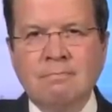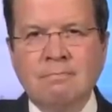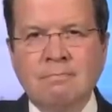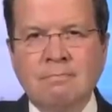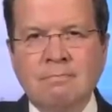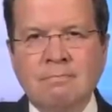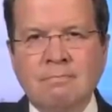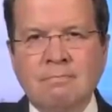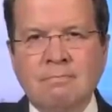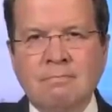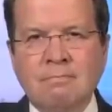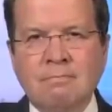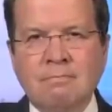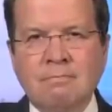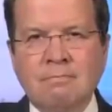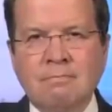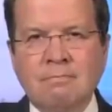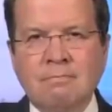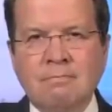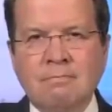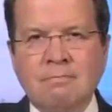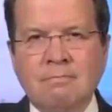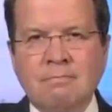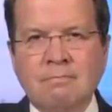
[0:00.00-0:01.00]

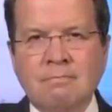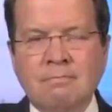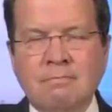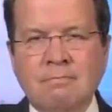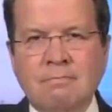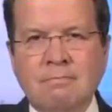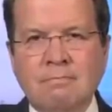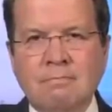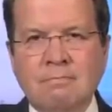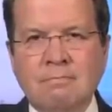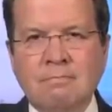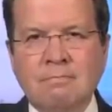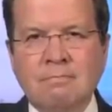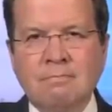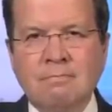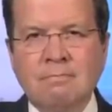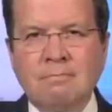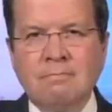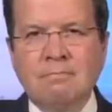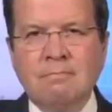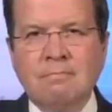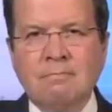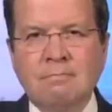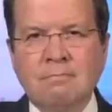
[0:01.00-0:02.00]

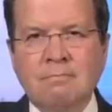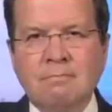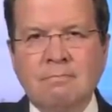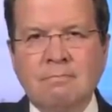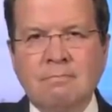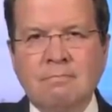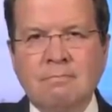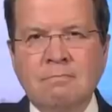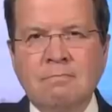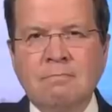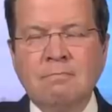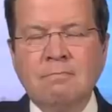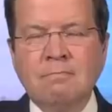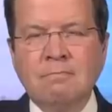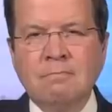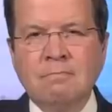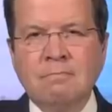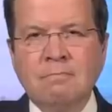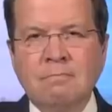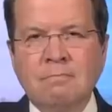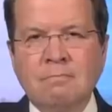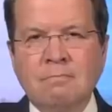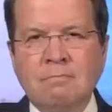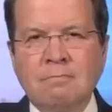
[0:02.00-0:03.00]

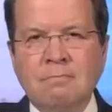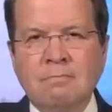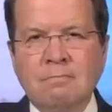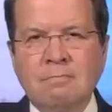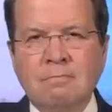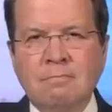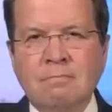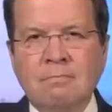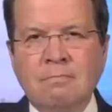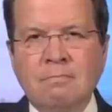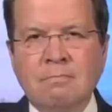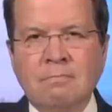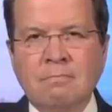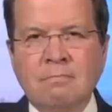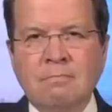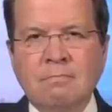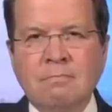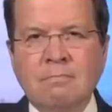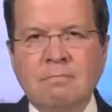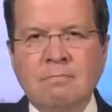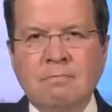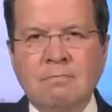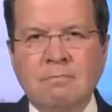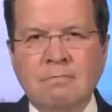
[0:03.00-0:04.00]

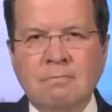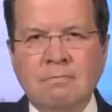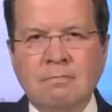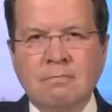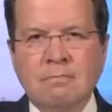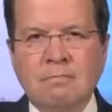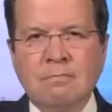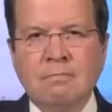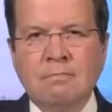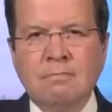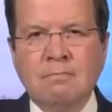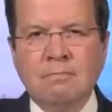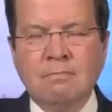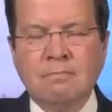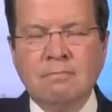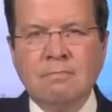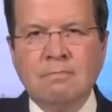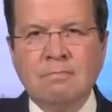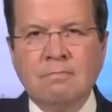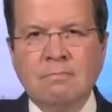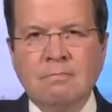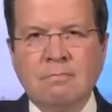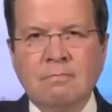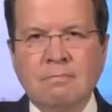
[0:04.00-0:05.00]

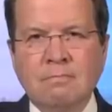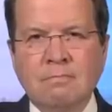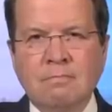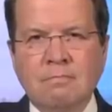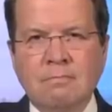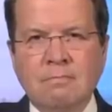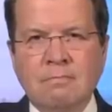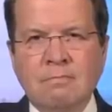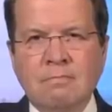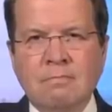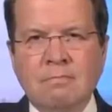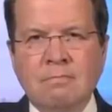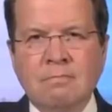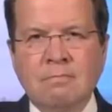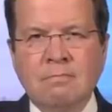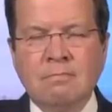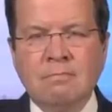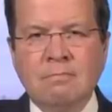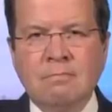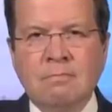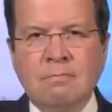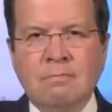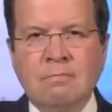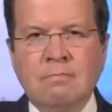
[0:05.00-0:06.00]

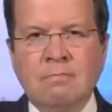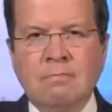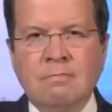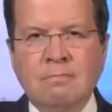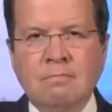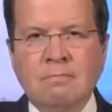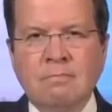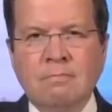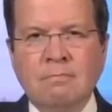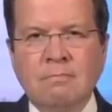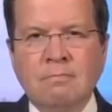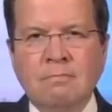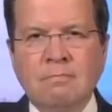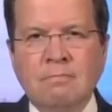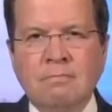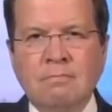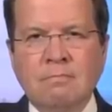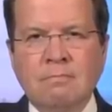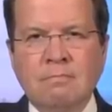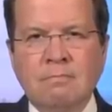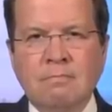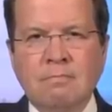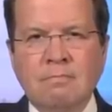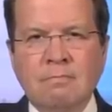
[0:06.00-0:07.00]

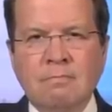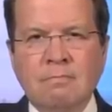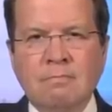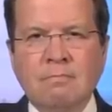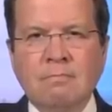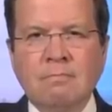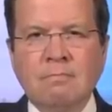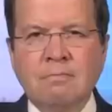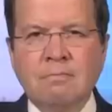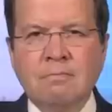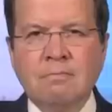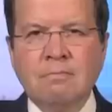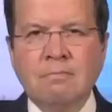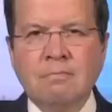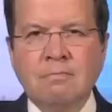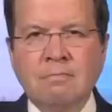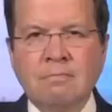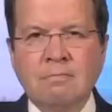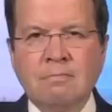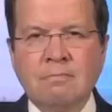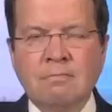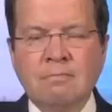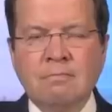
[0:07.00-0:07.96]
(not speaking)